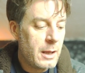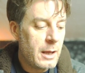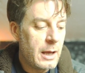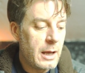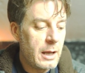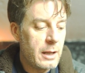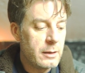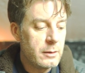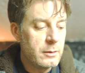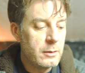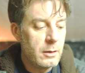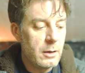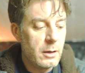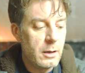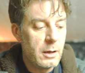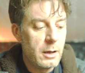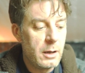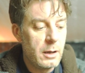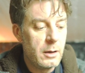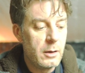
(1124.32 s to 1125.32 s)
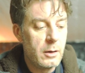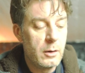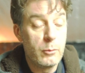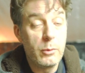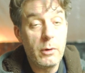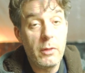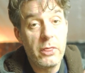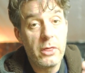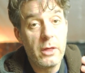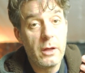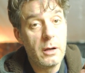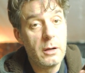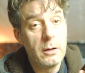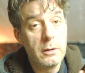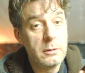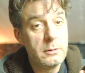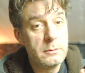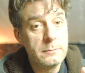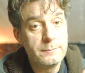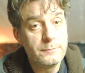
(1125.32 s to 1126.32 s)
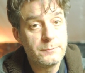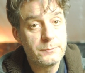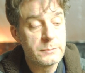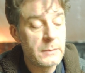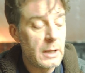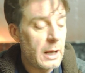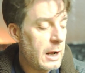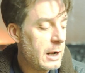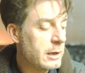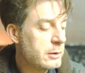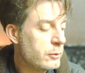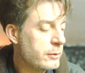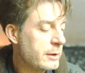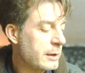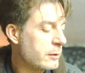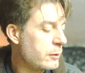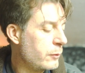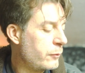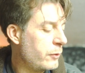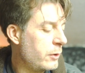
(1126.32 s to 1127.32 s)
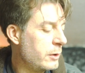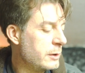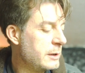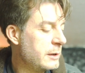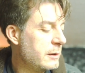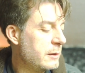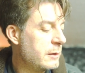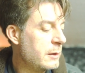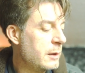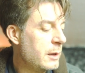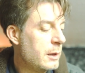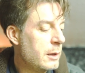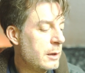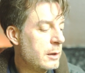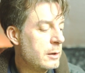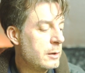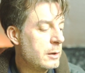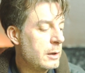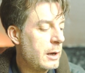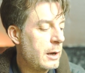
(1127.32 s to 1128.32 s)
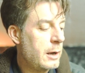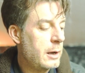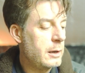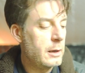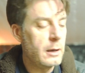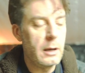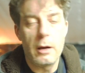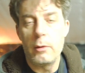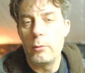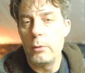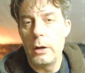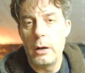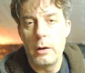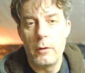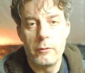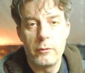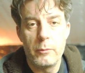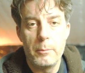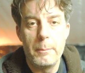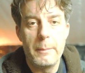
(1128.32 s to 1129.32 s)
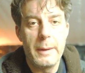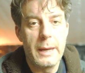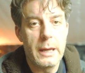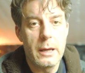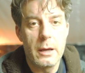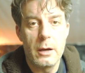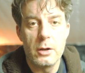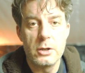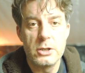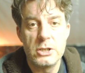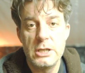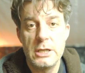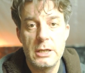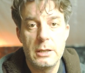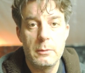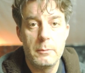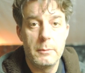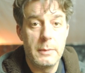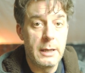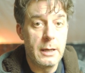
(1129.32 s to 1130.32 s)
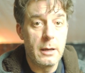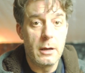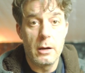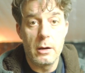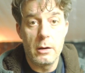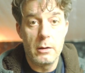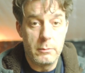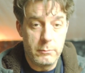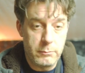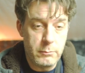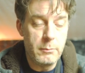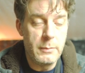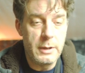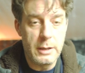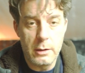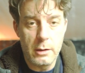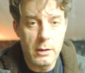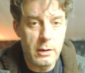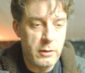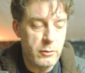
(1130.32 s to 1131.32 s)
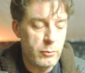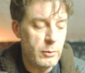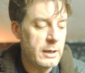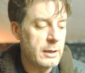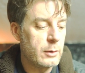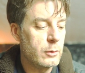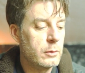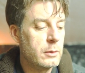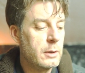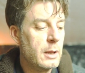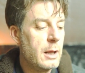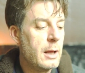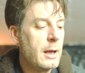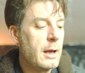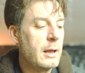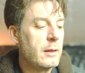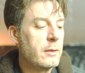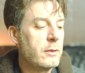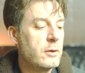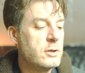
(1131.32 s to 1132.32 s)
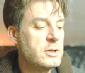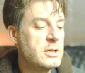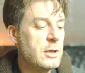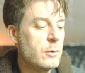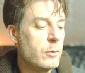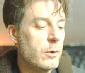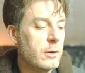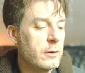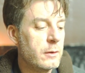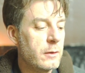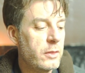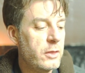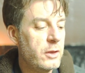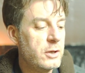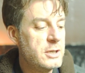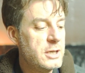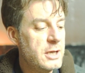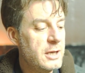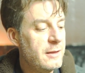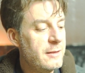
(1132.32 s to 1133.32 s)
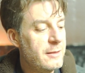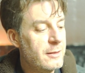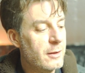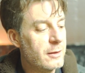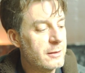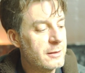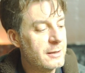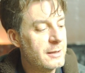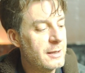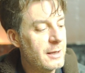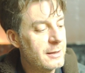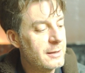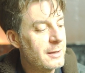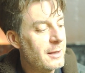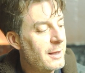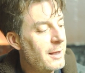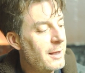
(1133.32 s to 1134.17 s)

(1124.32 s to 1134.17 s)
and with the alto saxophone is I really love Meyer G. Meyer is really good, and the G1, the G is not yet.